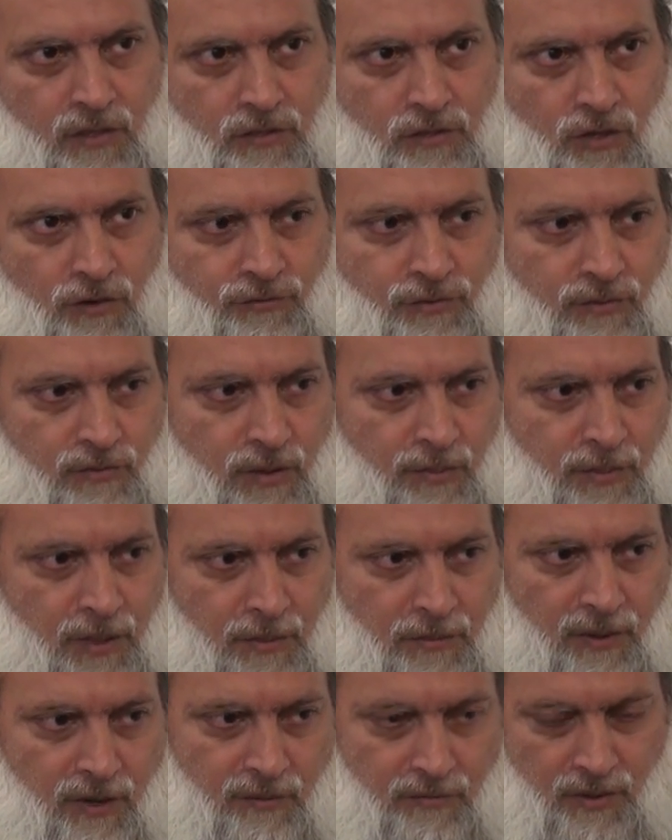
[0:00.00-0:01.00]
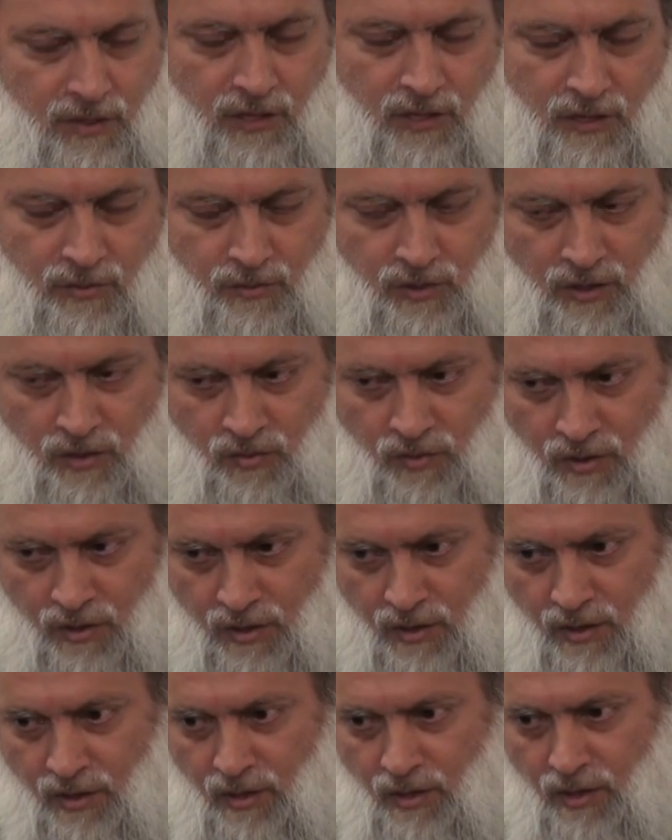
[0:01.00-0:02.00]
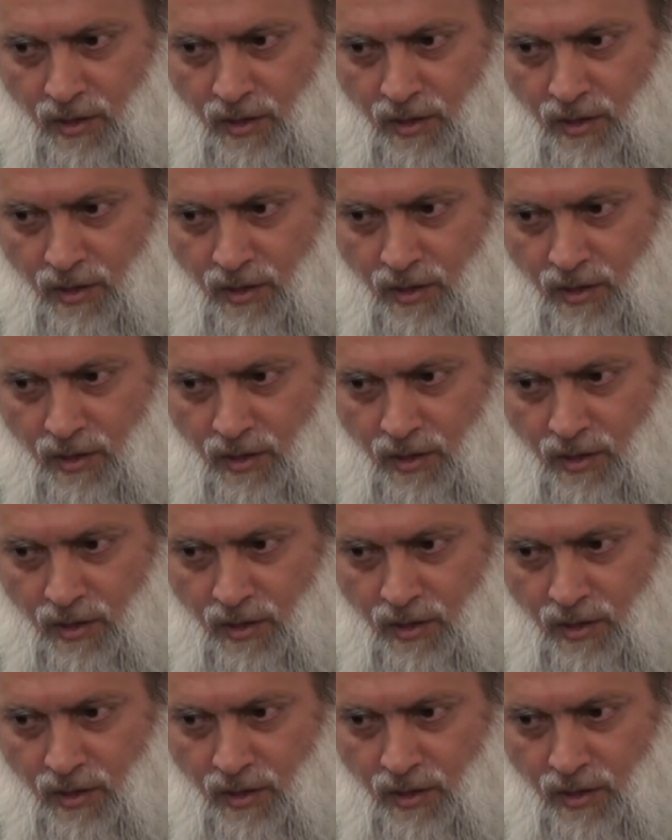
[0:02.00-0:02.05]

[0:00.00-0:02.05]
so from the people of Medina Munawwara.